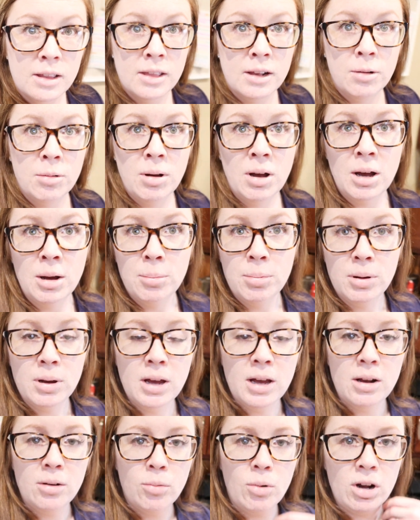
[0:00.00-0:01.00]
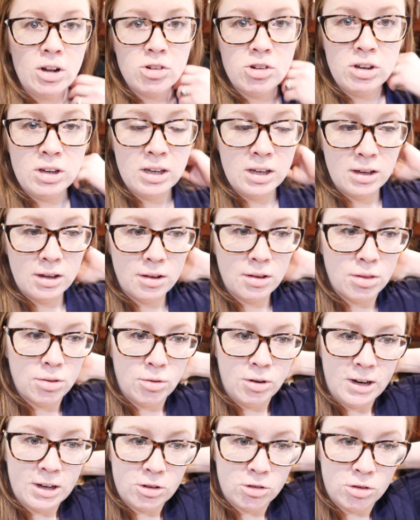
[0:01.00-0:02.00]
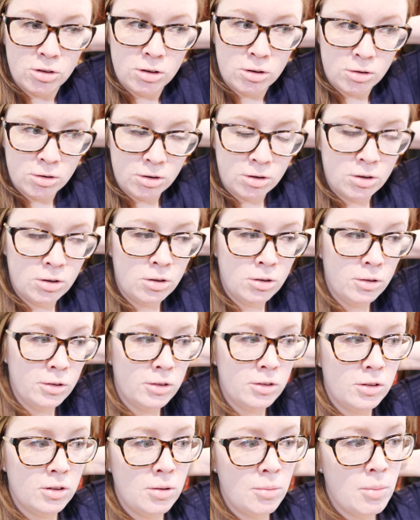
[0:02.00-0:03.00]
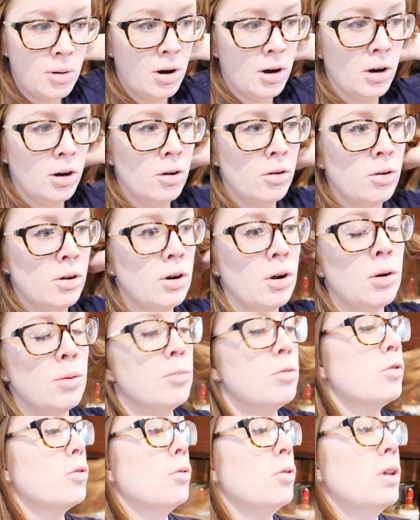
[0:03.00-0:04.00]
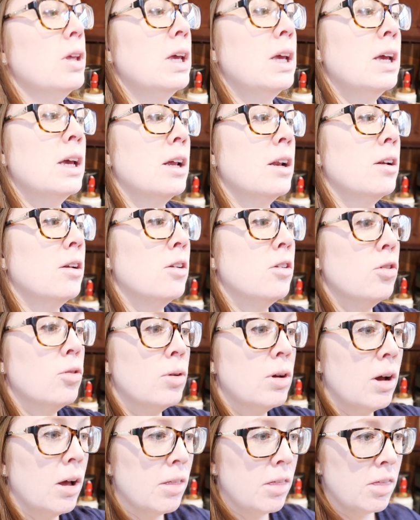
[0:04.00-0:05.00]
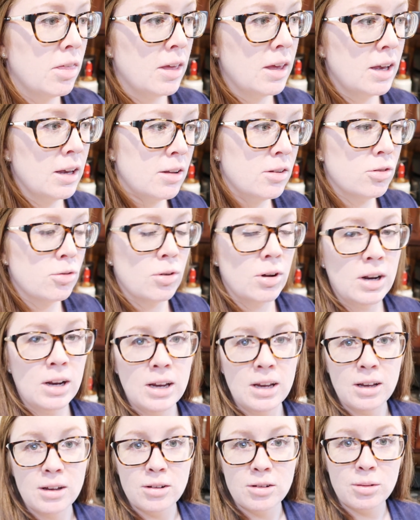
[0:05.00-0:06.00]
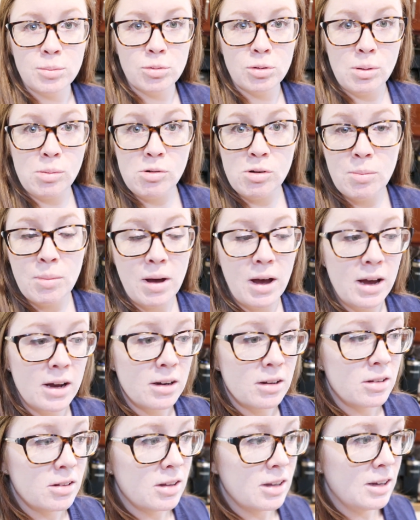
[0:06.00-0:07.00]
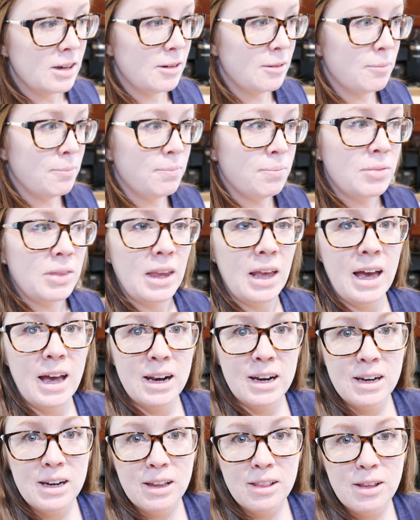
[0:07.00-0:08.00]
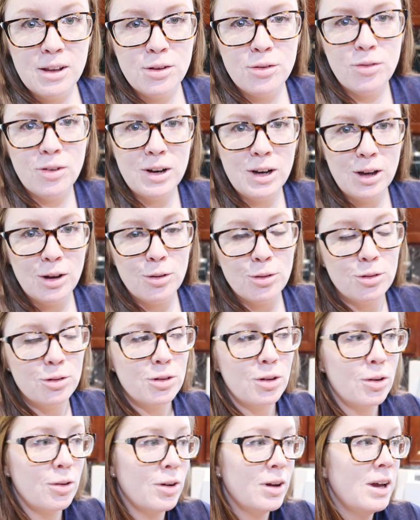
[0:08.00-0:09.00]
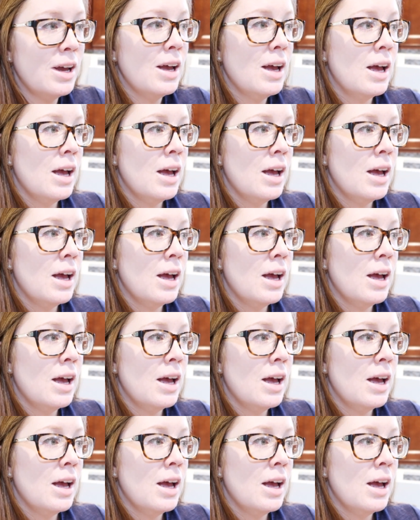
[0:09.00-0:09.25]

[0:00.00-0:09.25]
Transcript: then I'm up and watching Three Extra Little Girls tomorrow and homeschooling and doing all the things, running a subscription box and editing these videos. So